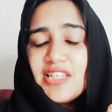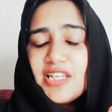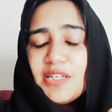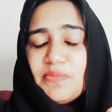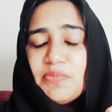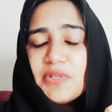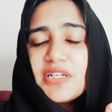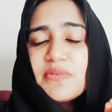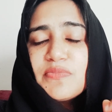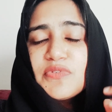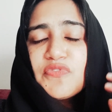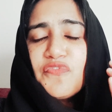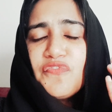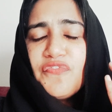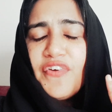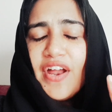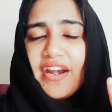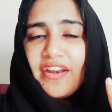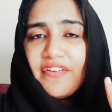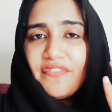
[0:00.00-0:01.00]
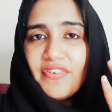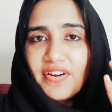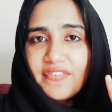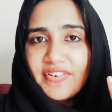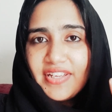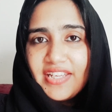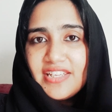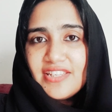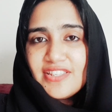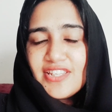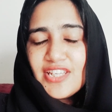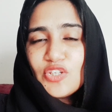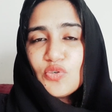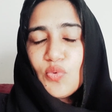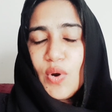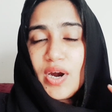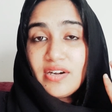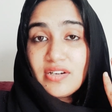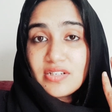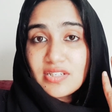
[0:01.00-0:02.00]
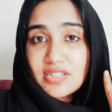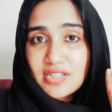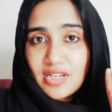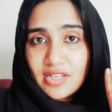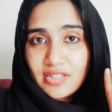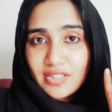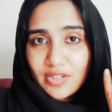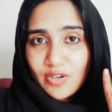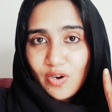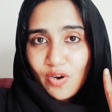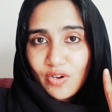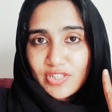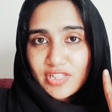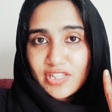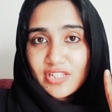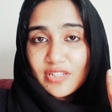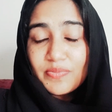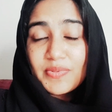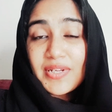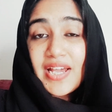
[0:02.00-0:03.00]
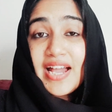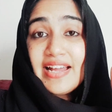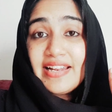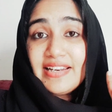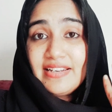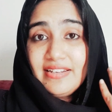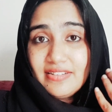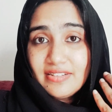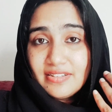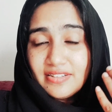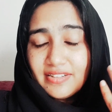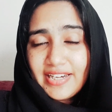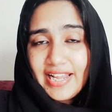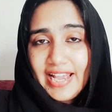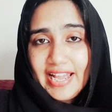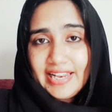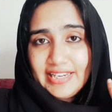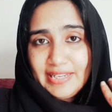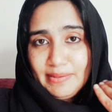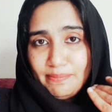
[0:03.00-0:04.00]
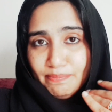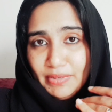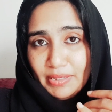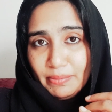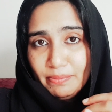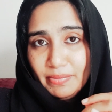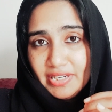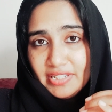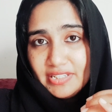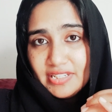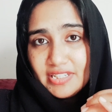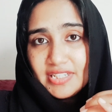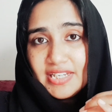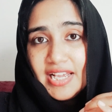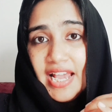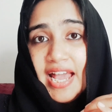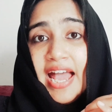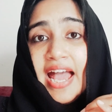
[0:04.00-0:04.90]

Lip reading: it becomes very easy to understand the concept and learn and implement it.